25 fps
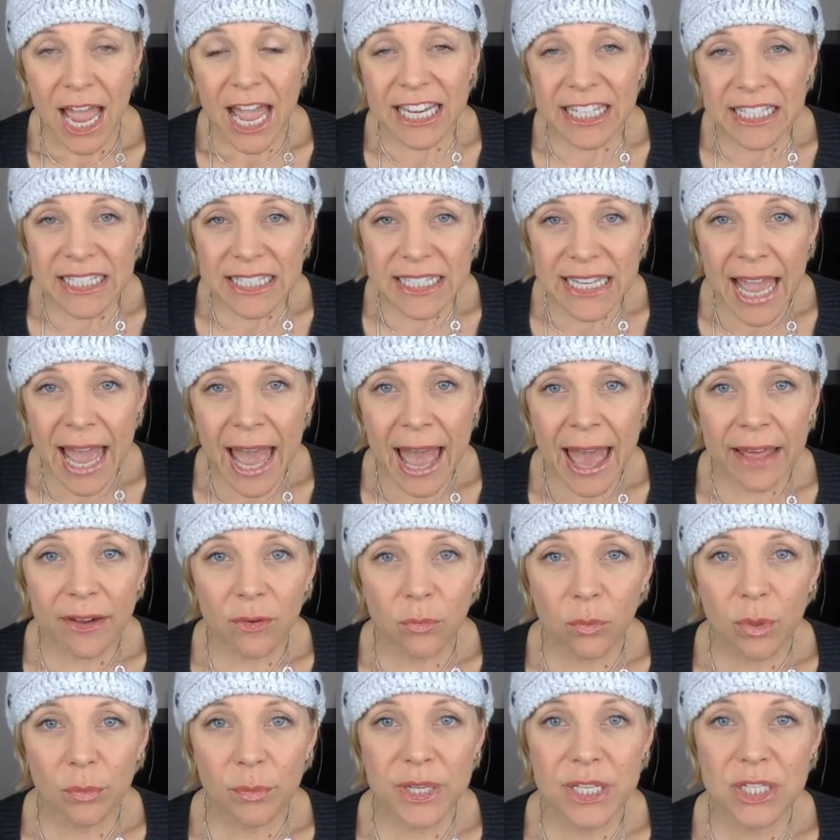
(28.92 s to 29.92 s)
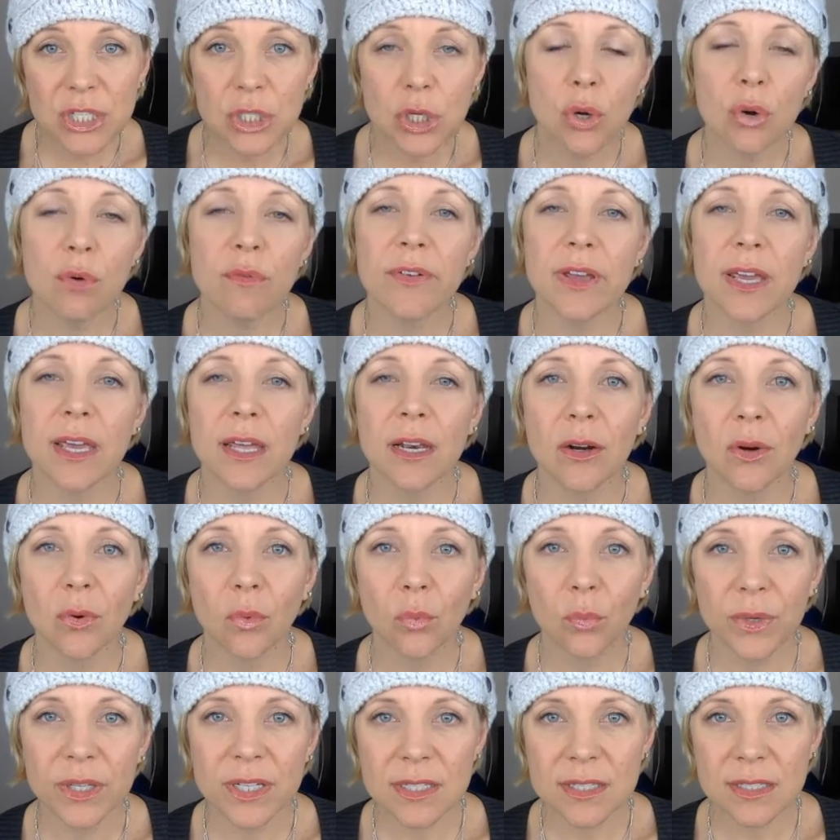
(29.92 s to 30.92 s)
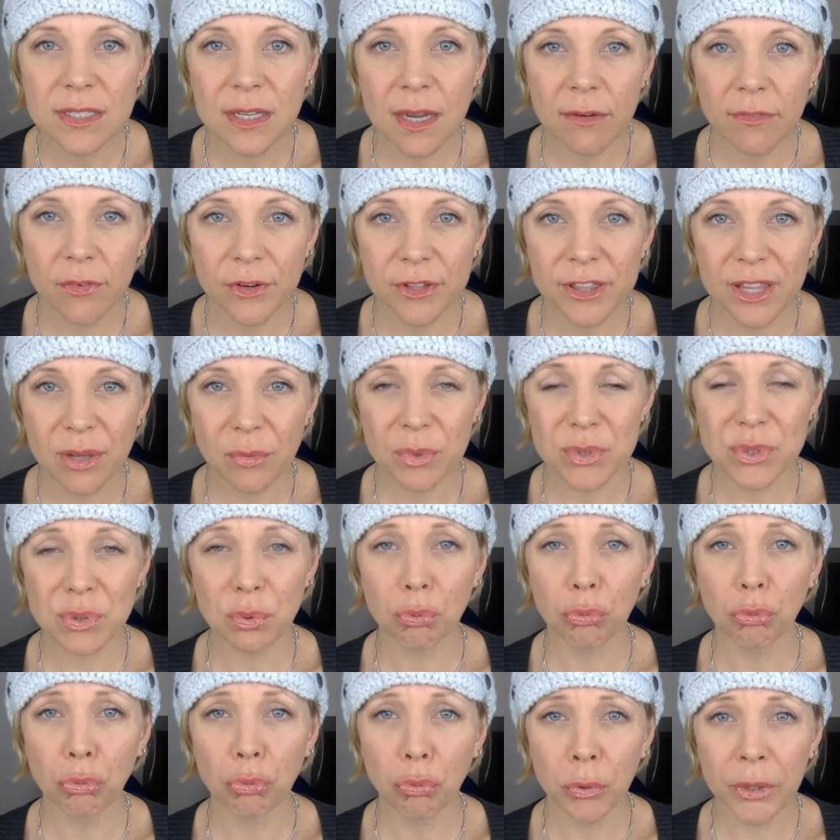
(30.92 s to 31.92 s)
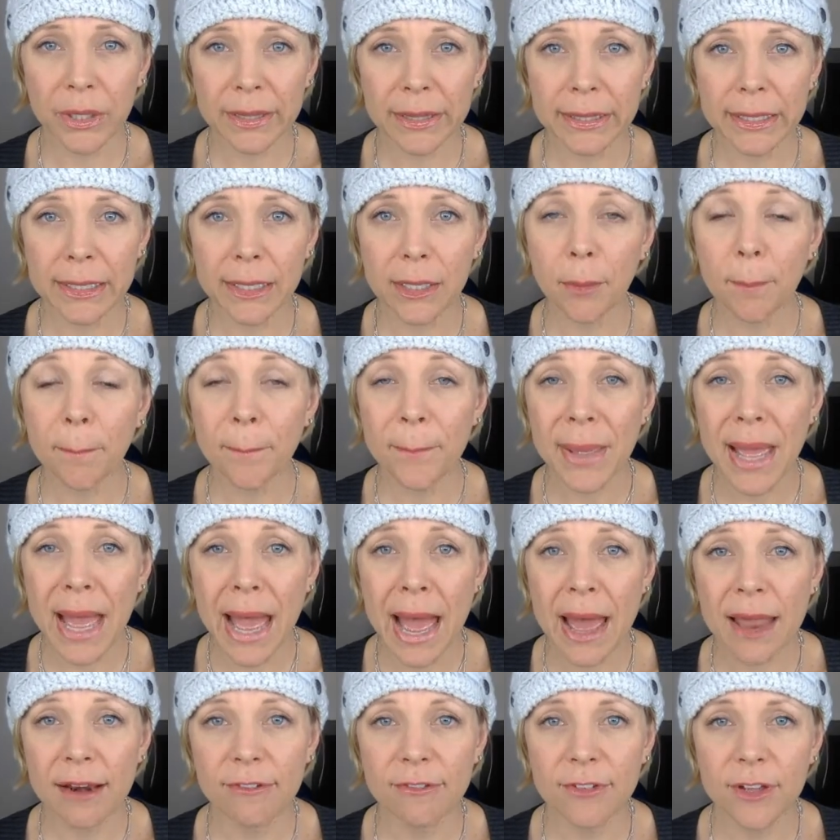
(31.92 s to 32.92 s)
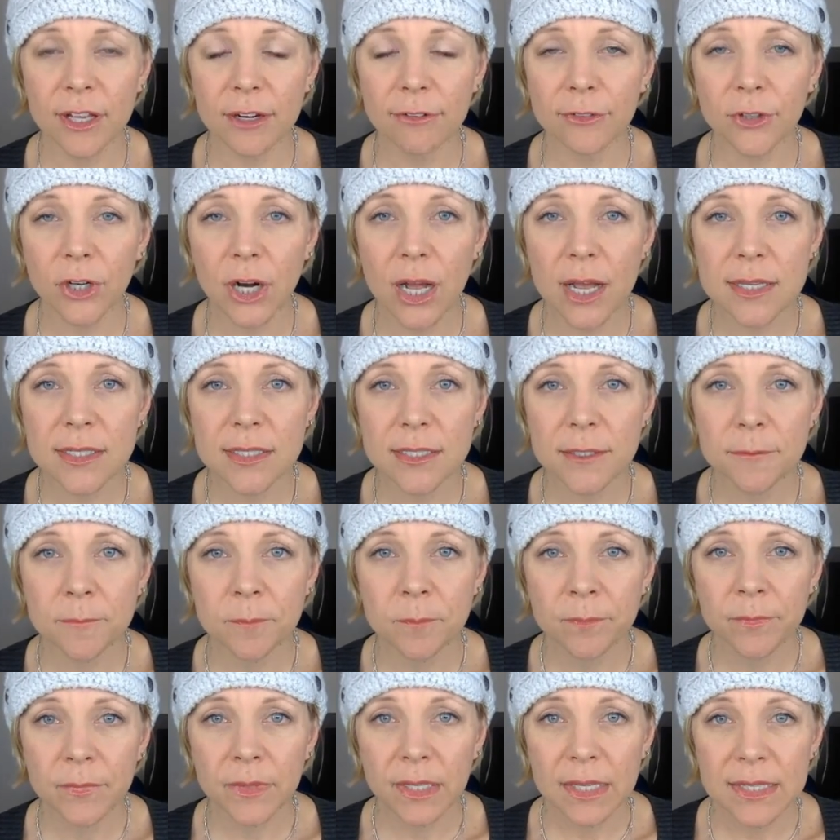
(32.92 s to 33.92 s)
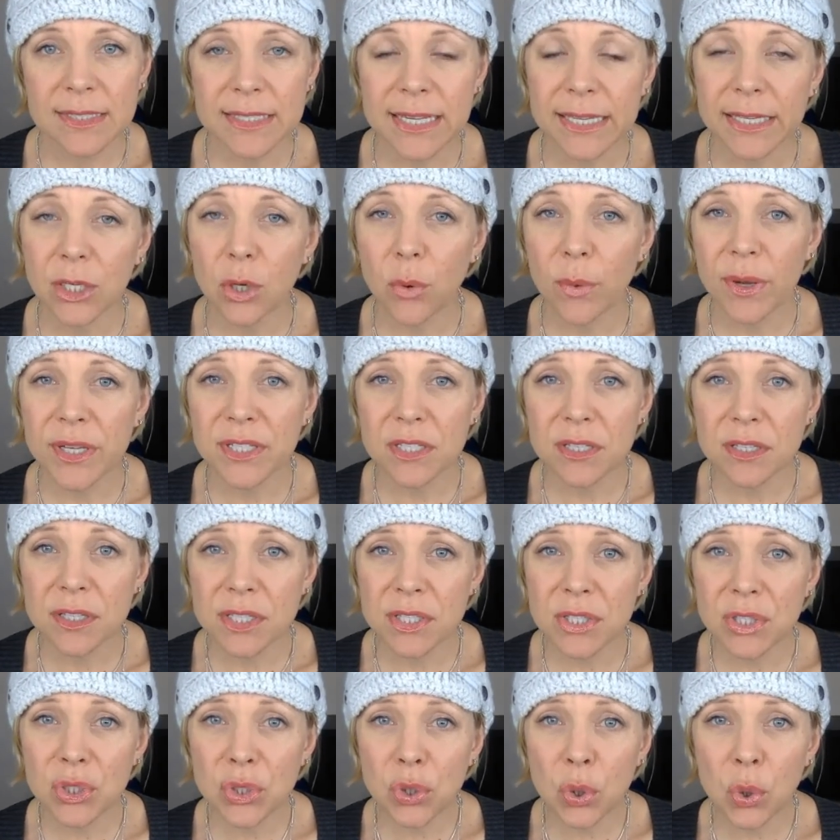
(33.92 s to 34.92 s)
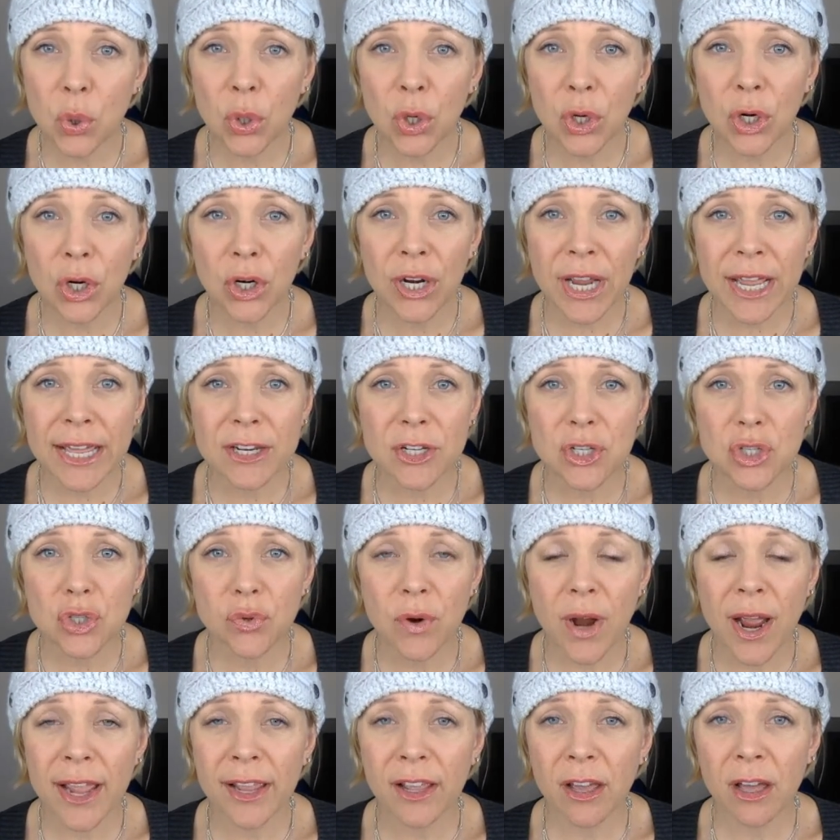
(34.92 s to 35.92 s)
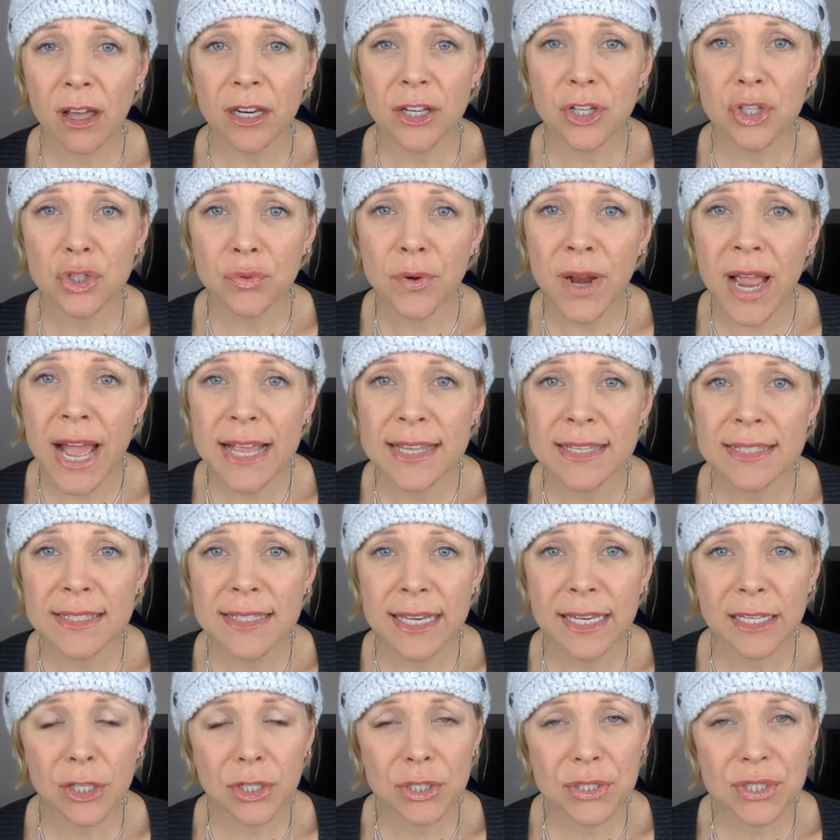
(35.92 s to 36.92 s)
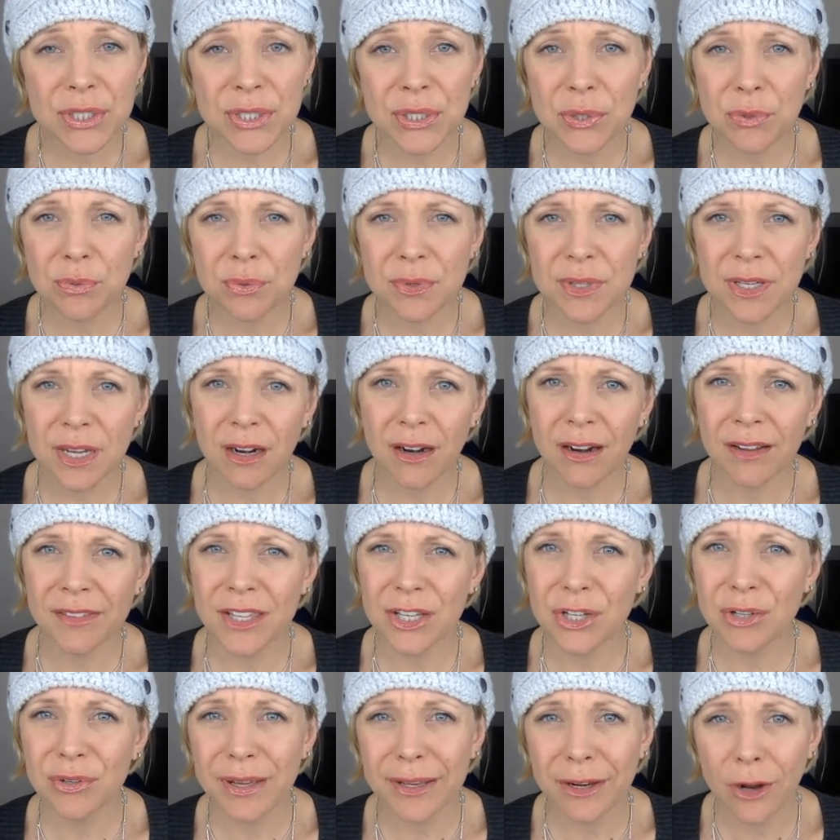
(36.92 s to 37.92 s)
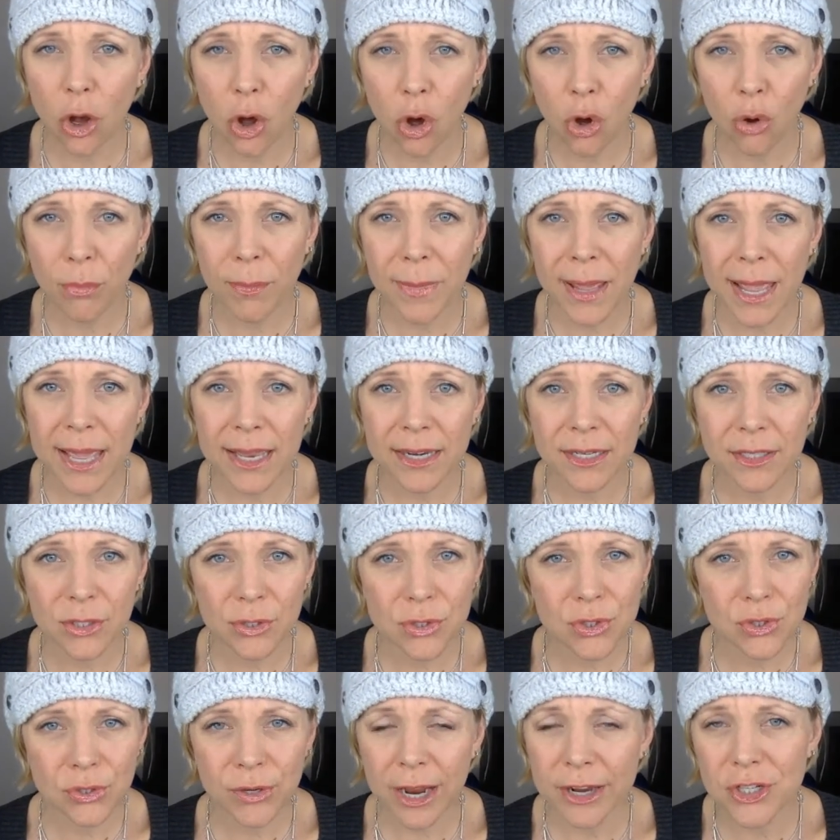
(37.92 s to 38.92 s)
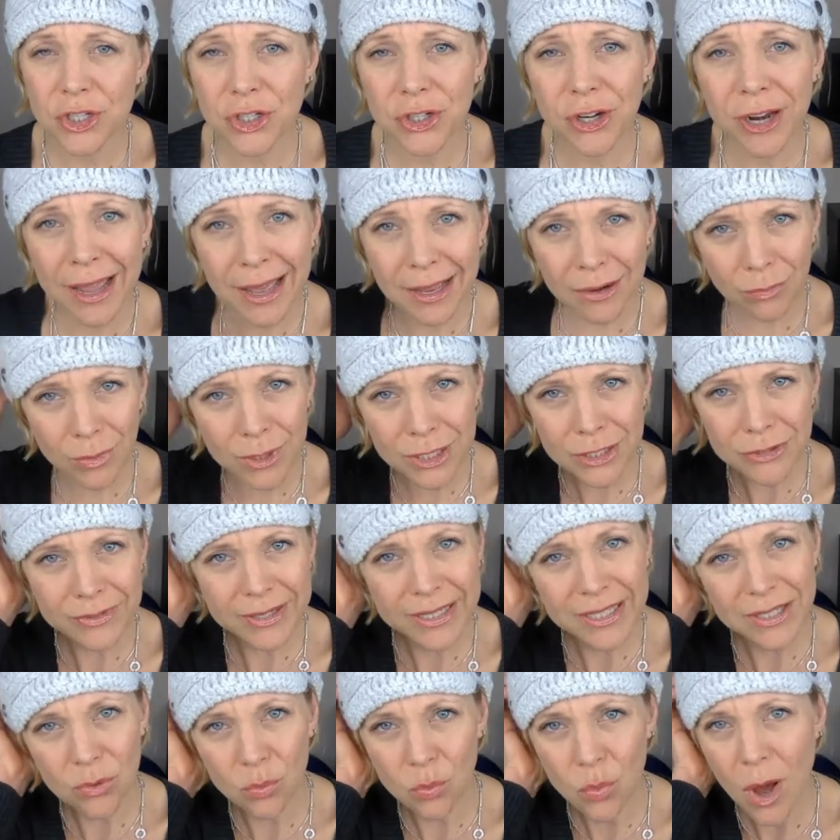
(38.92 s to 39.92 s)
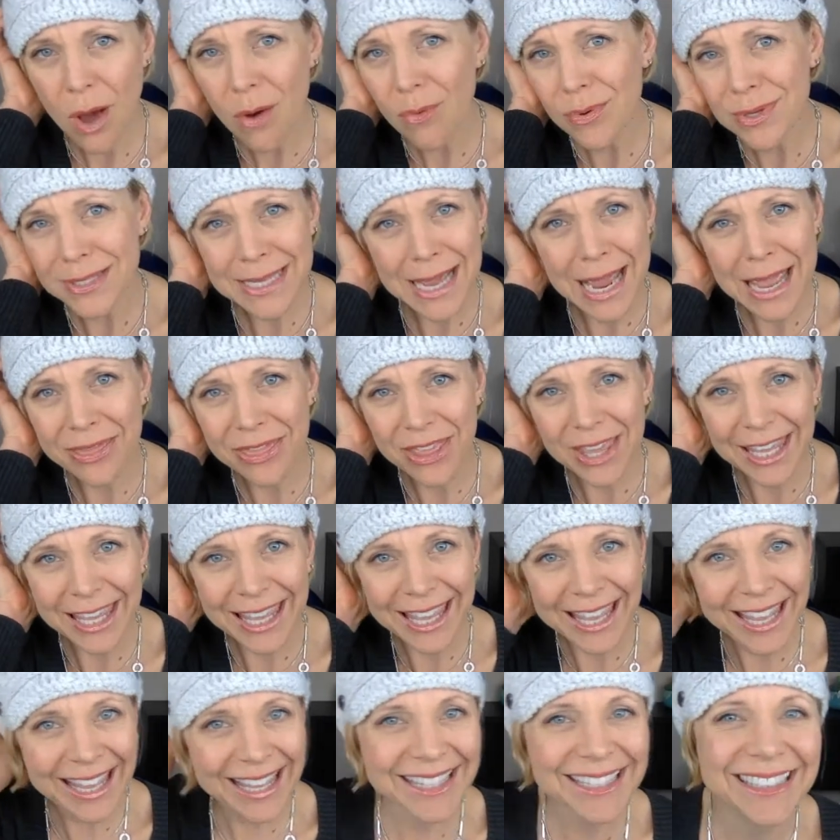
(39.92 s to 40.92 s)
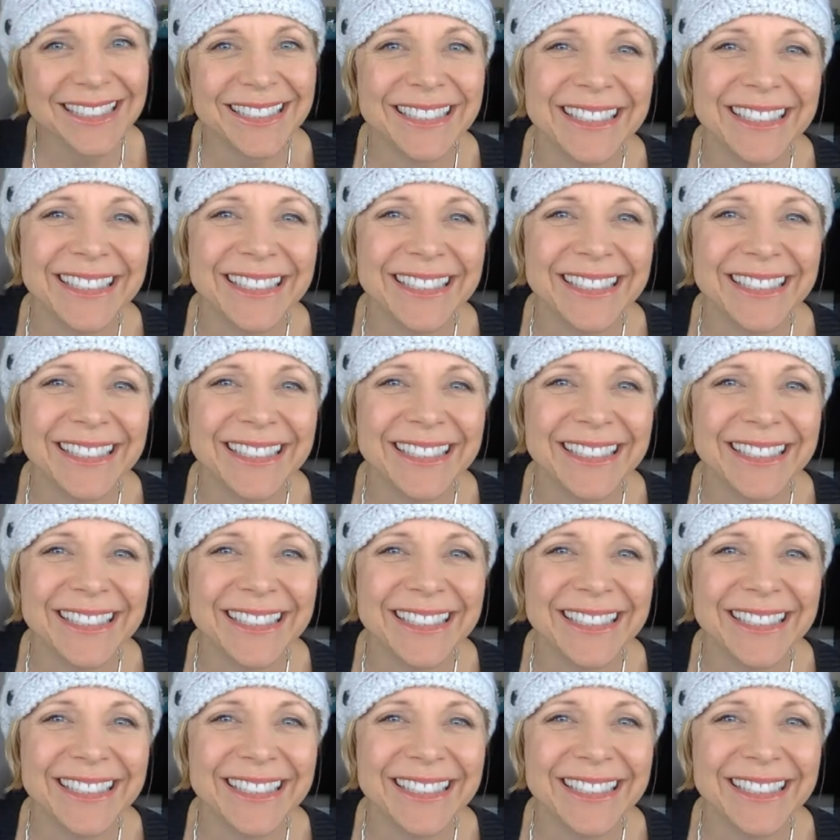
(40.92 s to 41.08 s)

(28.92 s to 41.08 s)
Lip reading: And yet, when we dove in, we discovered that it was a really bad fit for us. It's like going to the store and trying on a dress and it looks cute there, and then you get home and you scratch your head wondering, what was I thinking?